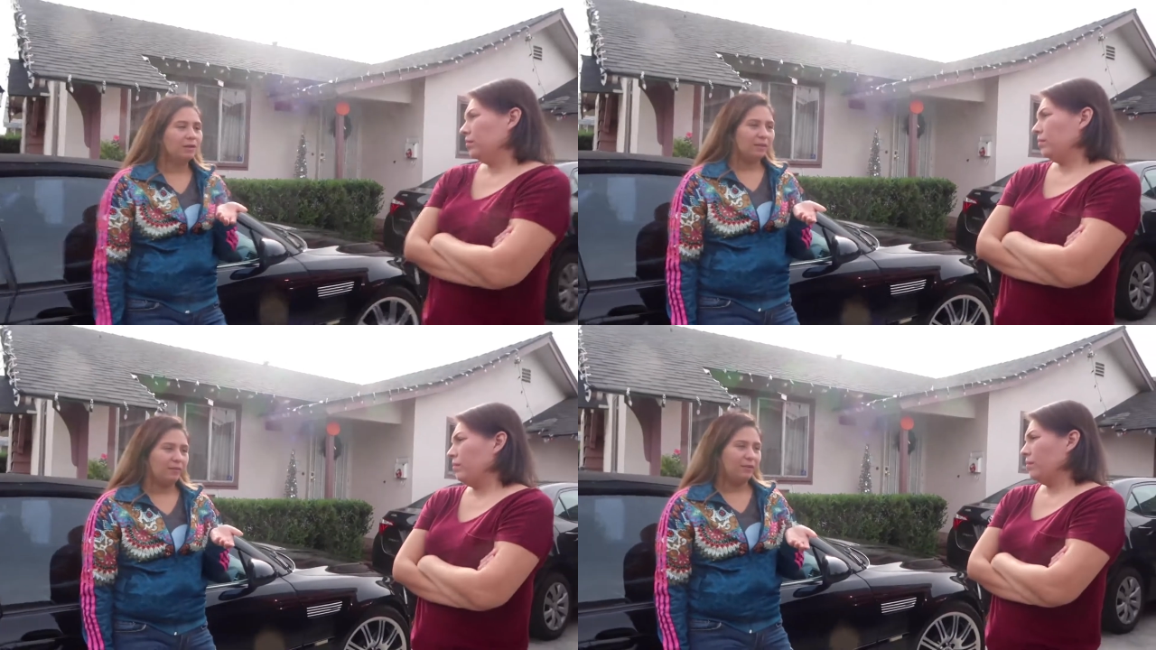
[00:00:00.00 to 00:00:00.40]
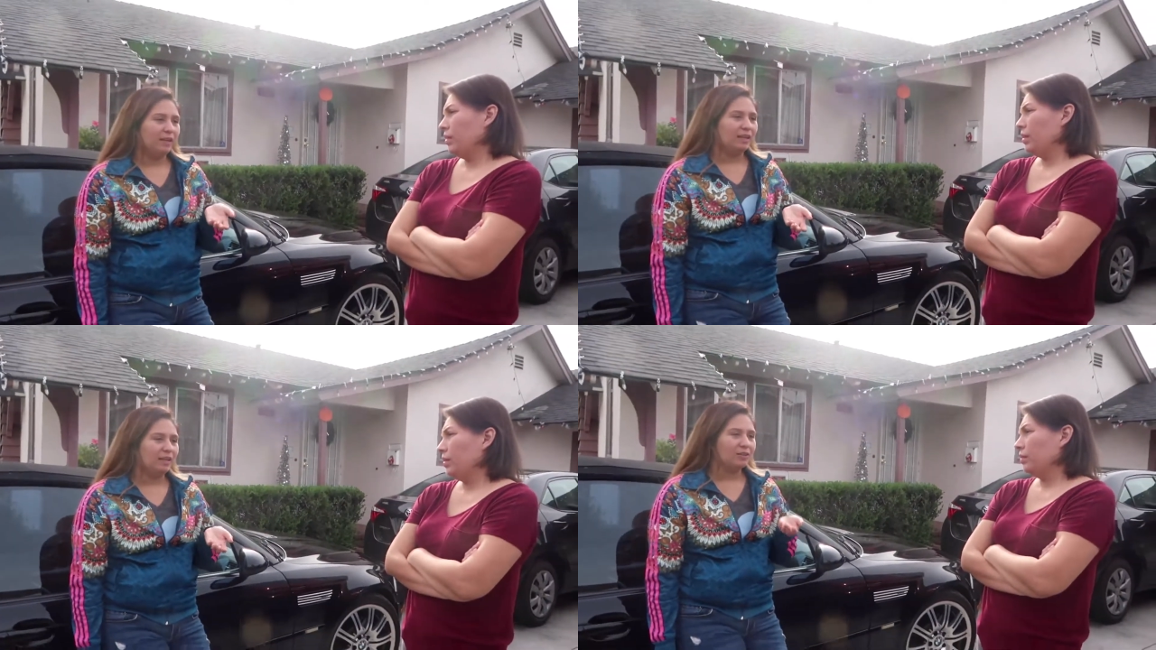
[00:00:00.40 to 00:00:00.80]
Speaker 1: working
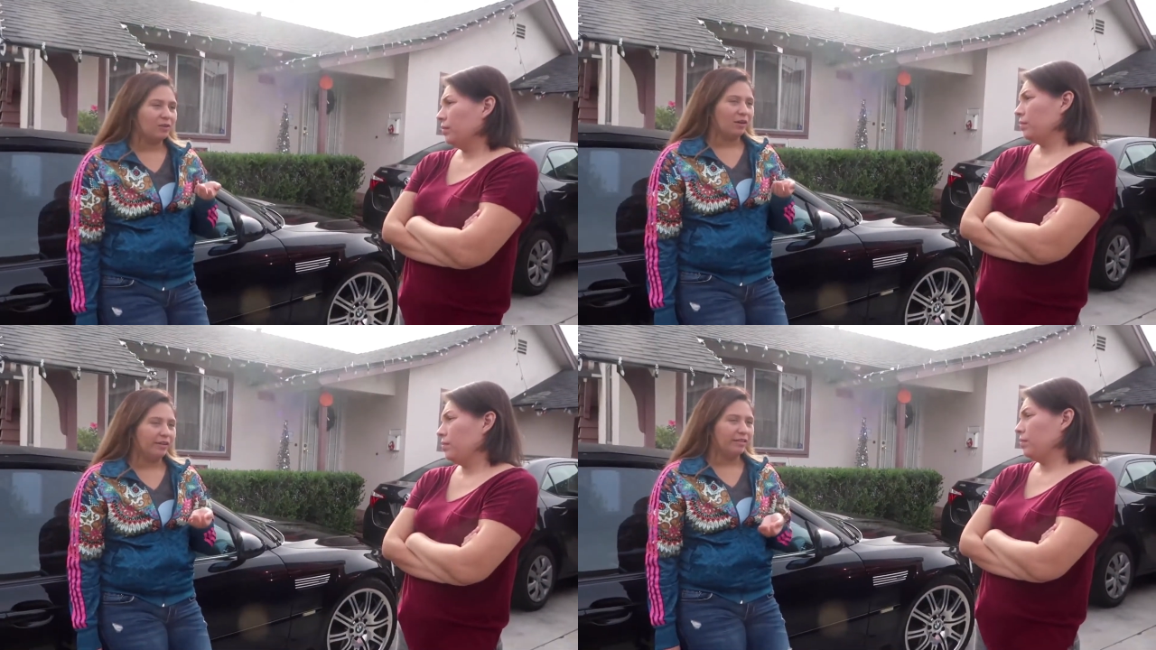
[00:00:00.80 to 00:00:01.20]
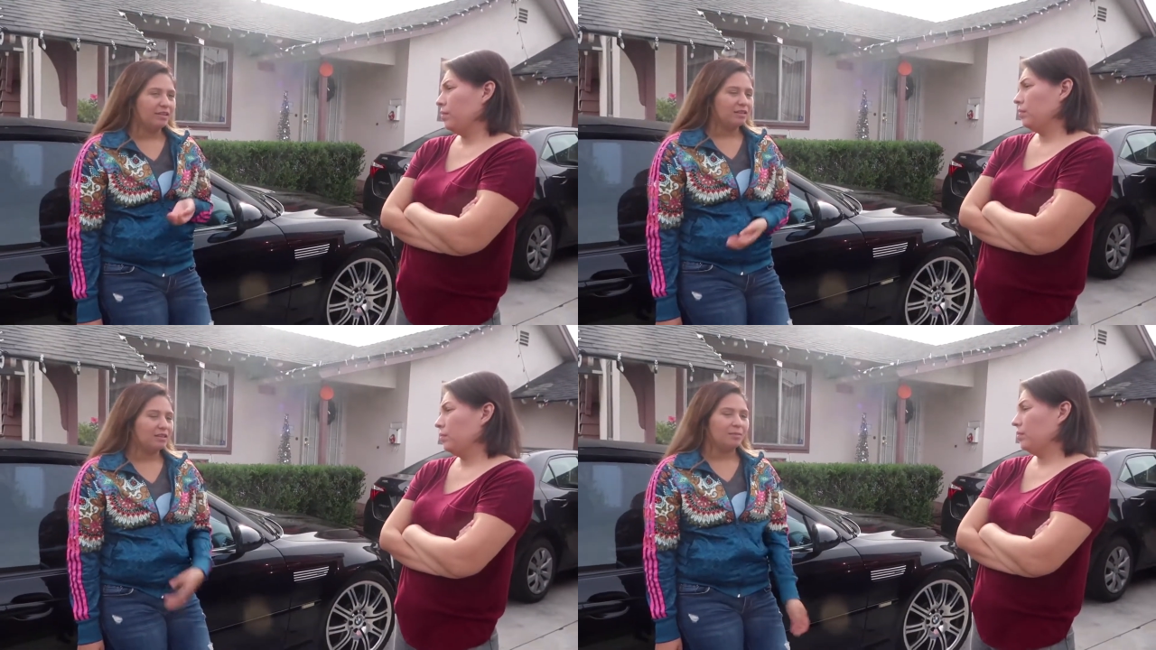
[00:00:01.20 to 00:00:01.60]
weekends or
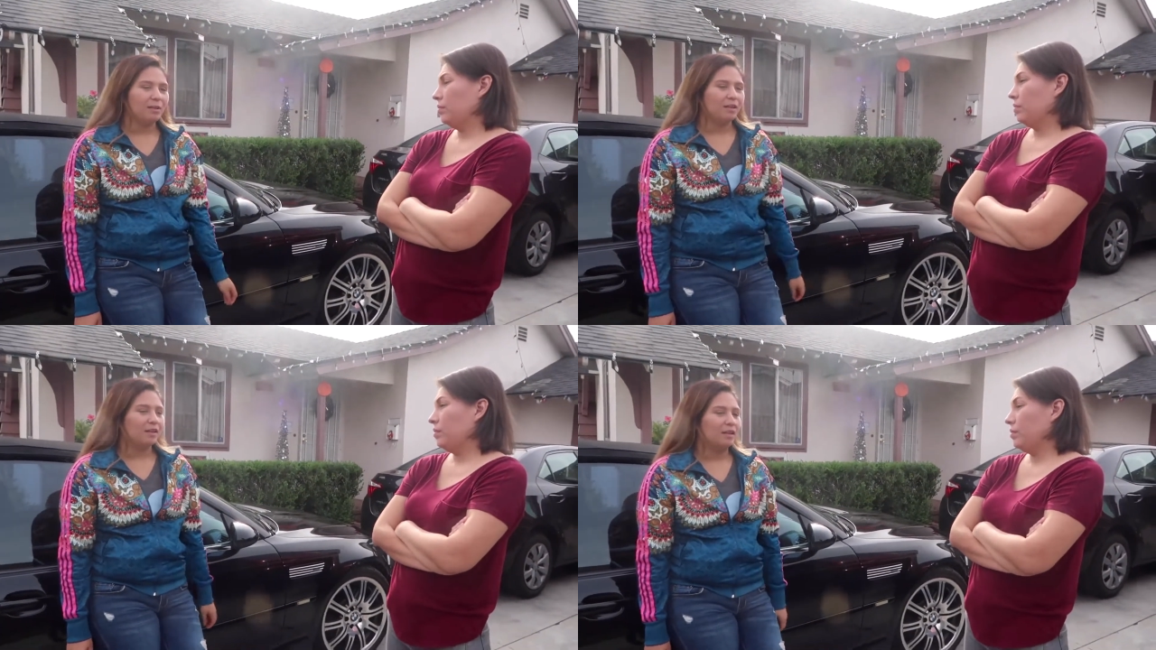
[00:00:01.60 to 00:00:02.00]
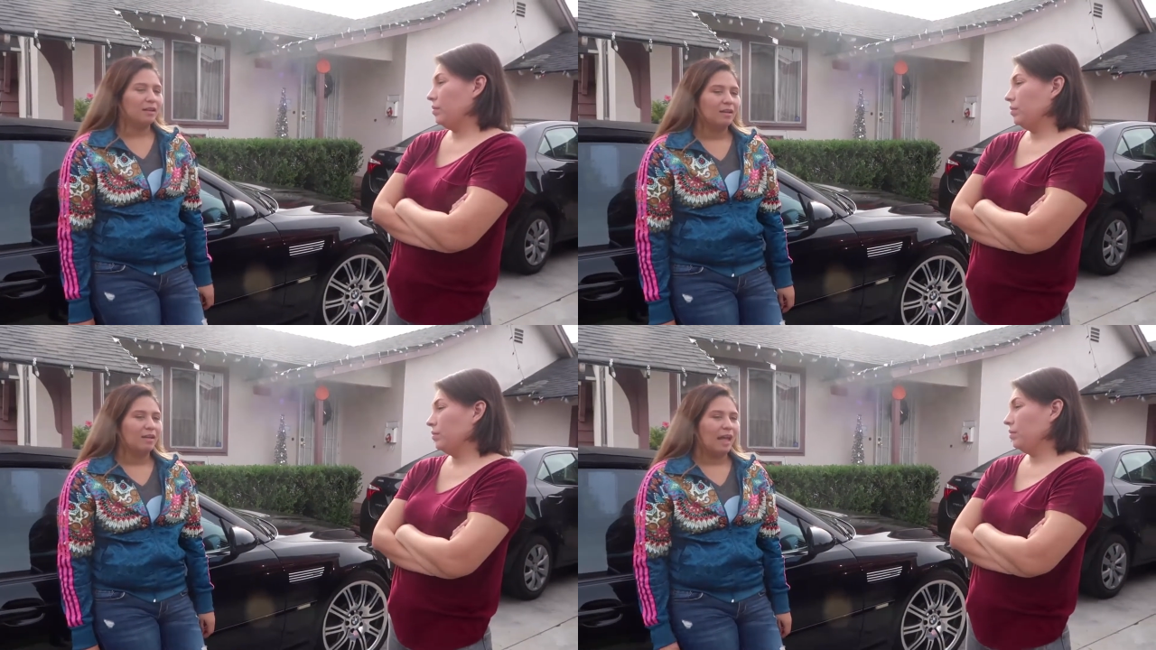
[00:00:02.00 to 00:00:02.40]
holidays? And I'm like,
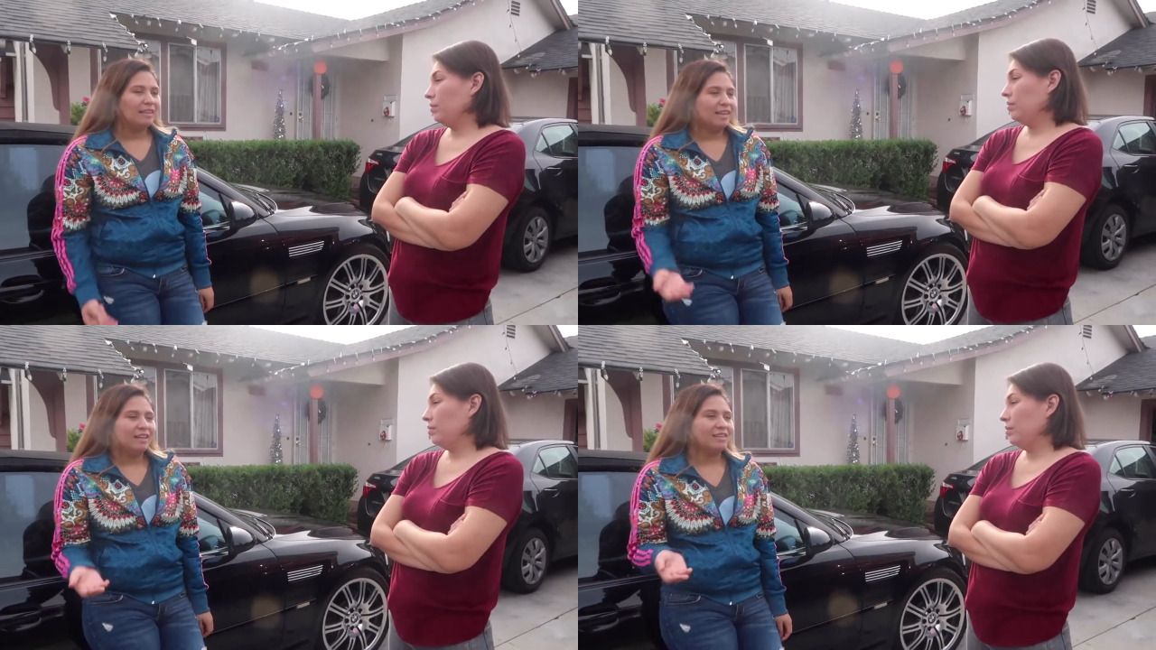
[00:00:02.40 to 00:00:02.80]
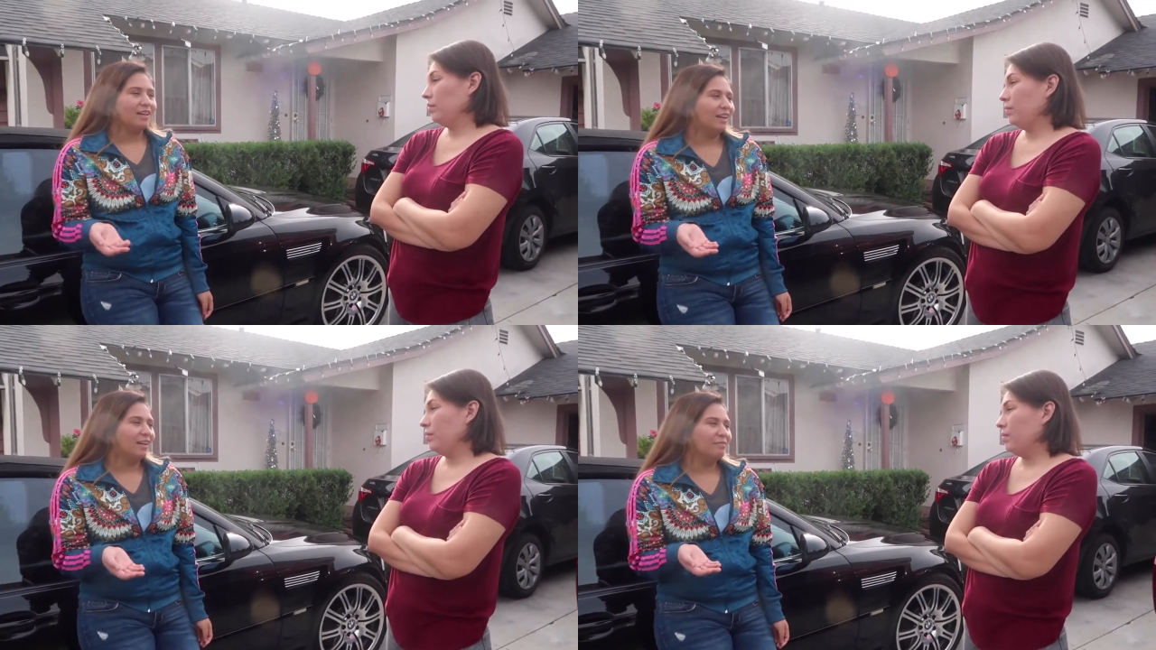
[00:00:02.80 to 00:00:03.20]
at that
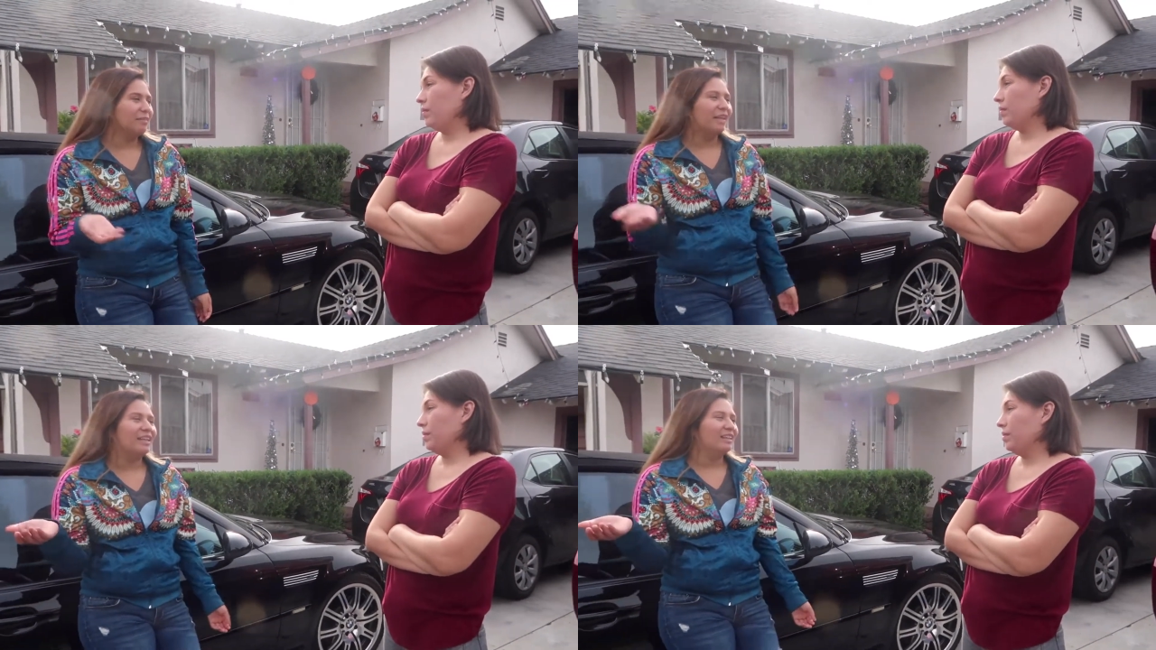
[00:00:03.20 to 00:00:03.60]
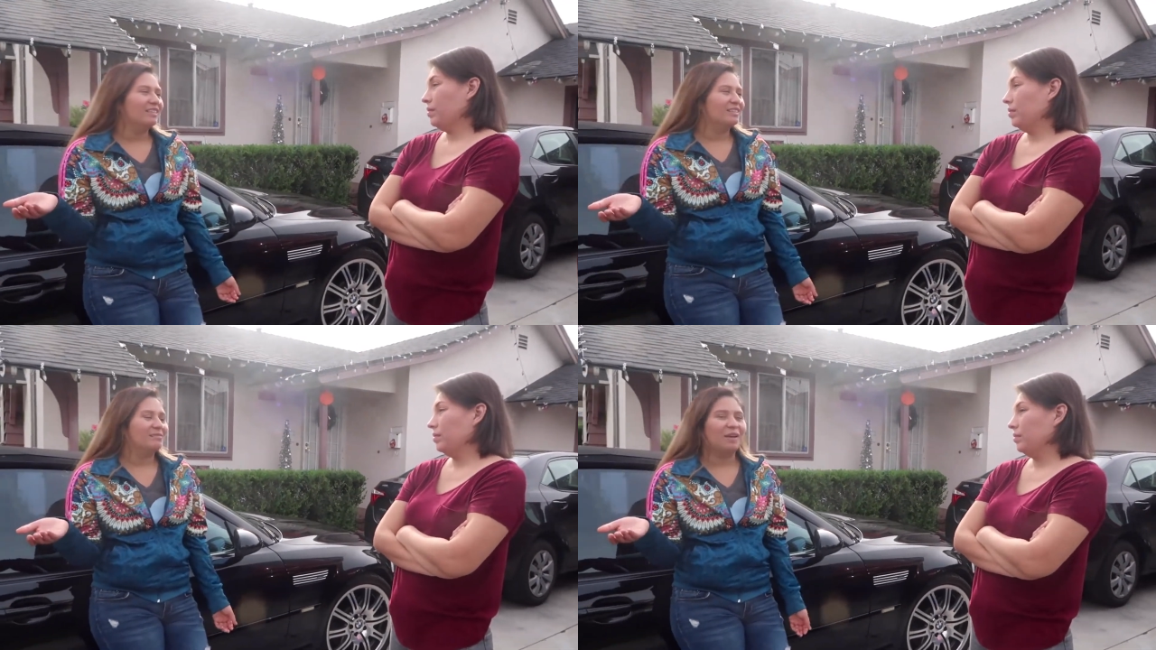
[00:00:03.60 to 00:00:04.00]
time, like, it
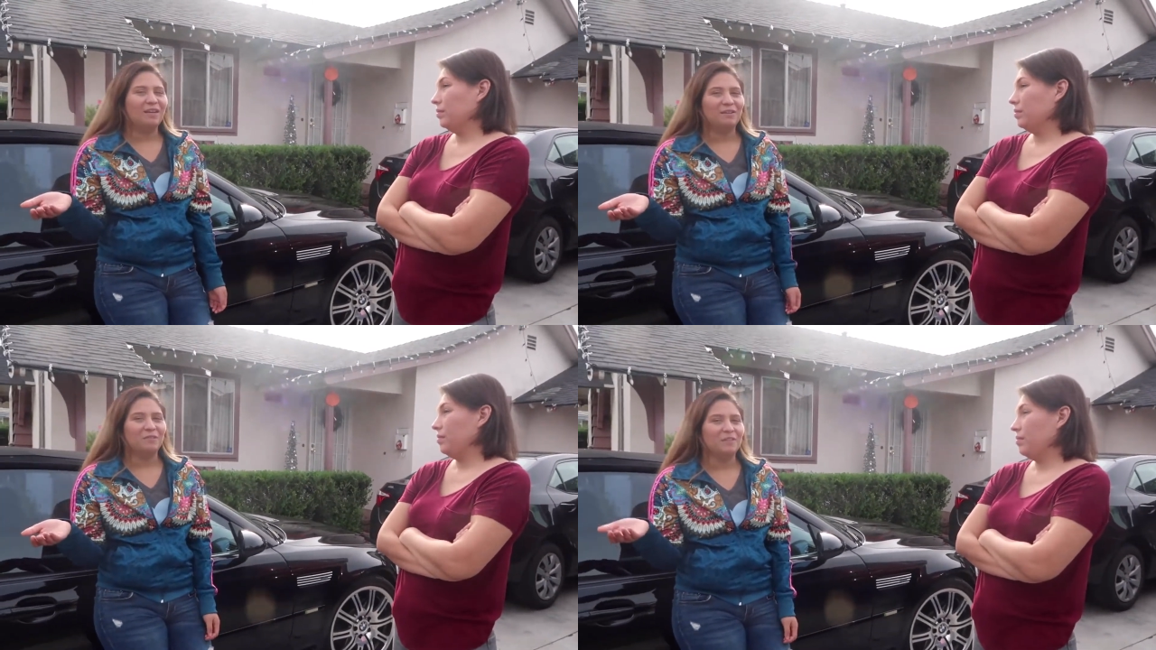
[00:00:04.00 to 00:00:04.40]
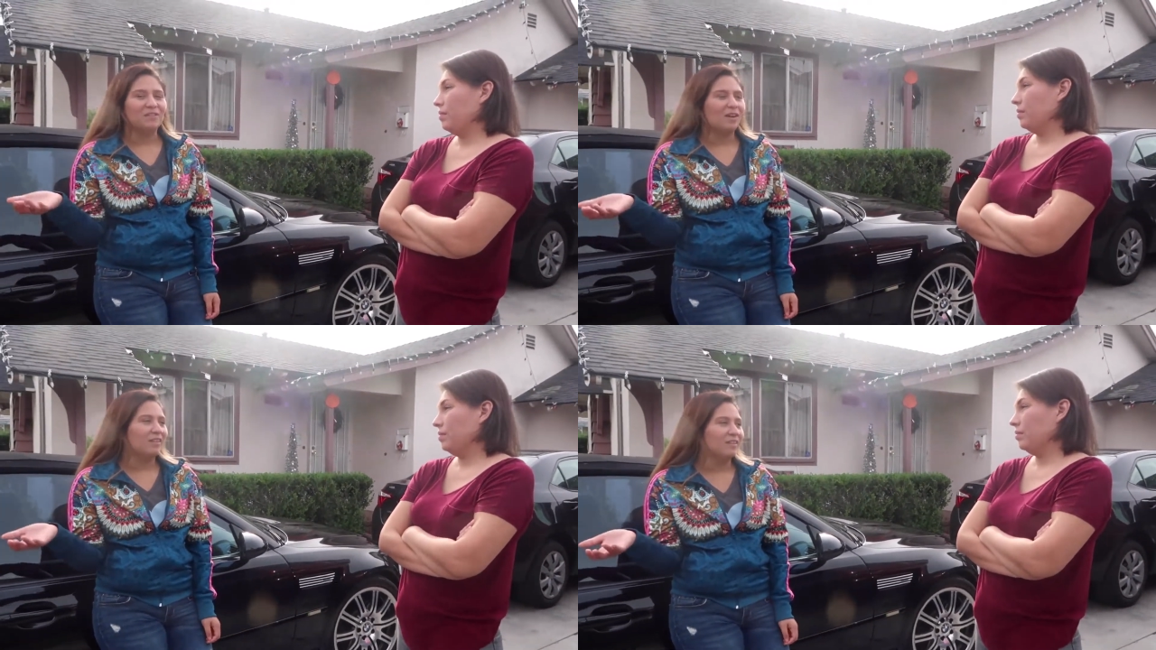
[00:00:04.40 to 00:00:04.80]
doesn't matter if it's
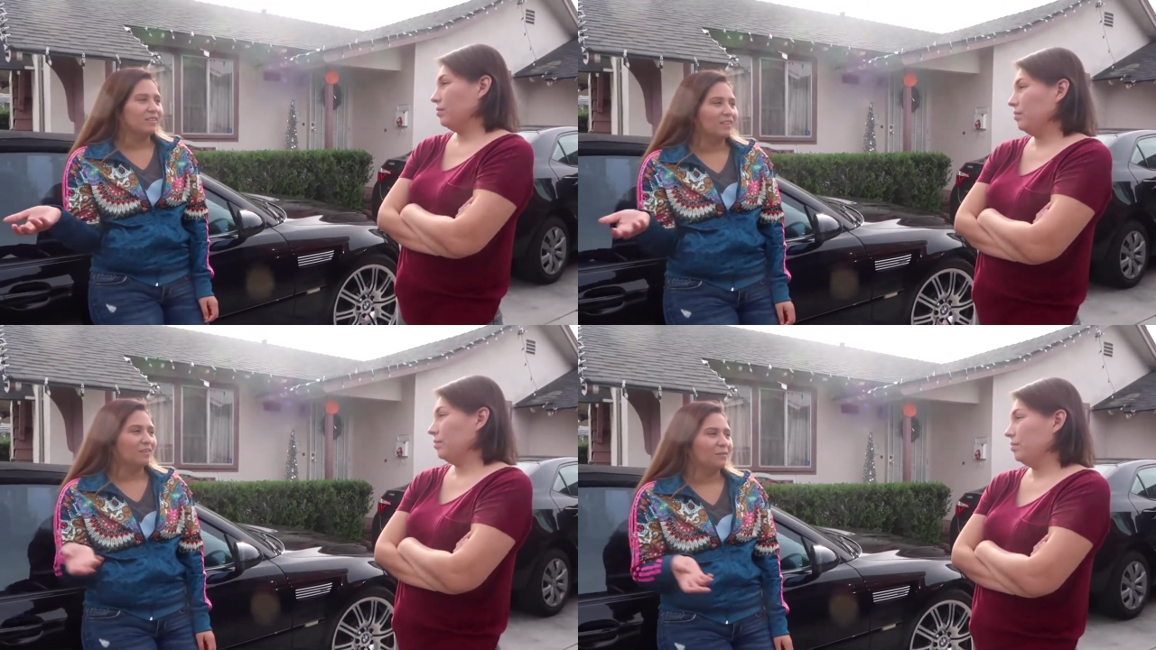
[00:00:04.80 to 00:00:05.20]
a holiday